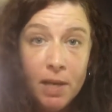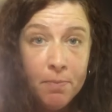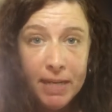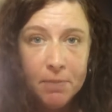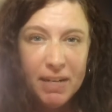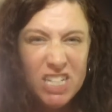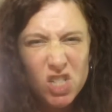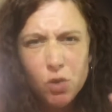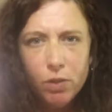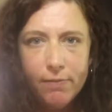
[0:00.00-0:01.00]
mini bun,
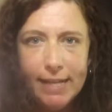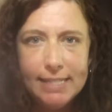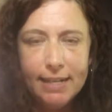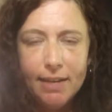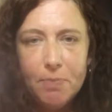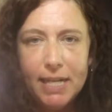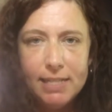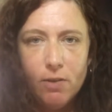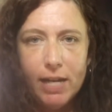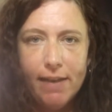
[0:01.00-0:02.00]
just real fast again because
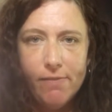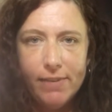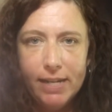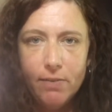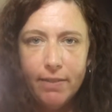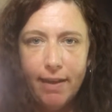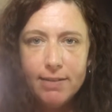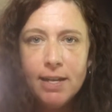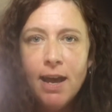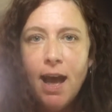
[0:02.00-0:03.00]
I already have a video on
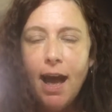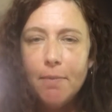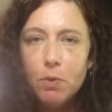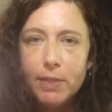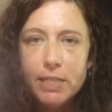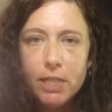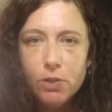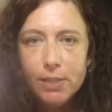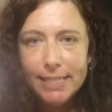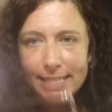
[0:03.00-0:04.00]
that. I'm going to
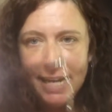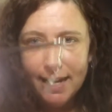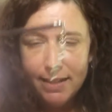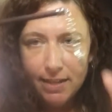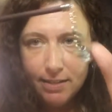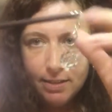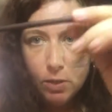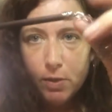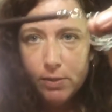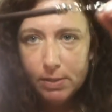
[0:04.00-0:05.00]
use today the
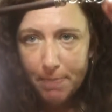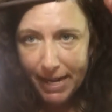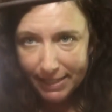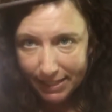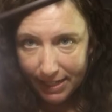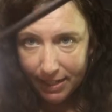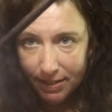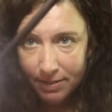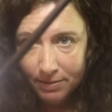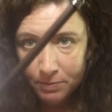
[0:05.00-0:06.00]
Lila Rose Mega Stick.
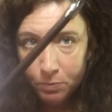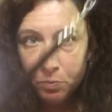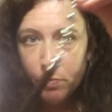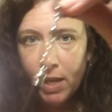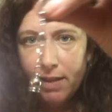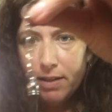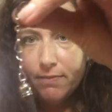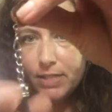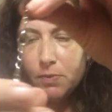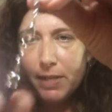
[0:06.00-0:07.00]
I love
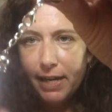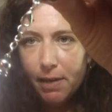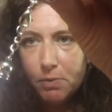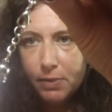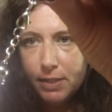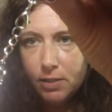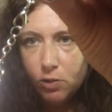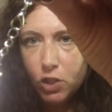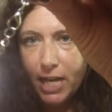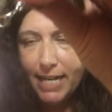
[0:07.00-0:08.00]
this one. It comes with this
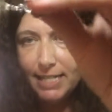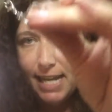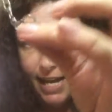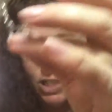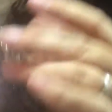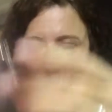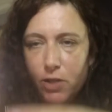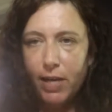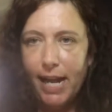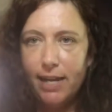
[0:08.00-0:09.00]
little chain attached and
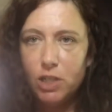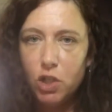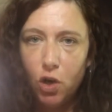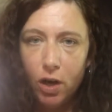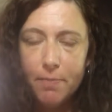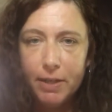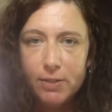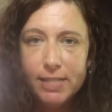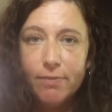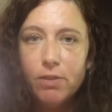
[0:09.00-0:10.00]
you can add a charm. There
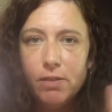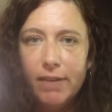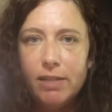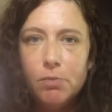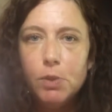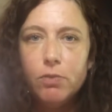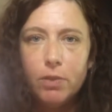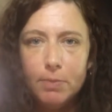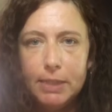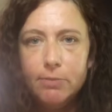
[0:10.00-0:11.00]
are several available
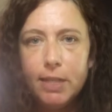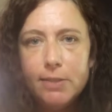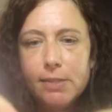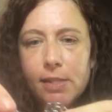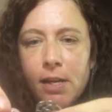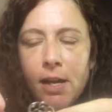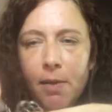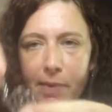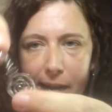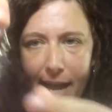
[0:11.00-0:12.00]
from Lila Rose,
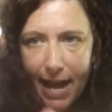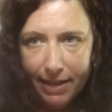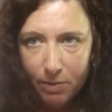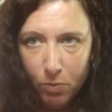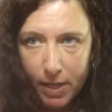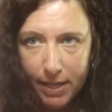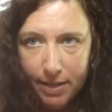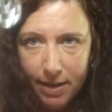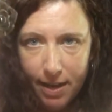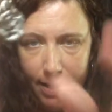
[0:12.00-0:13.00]
but I added one,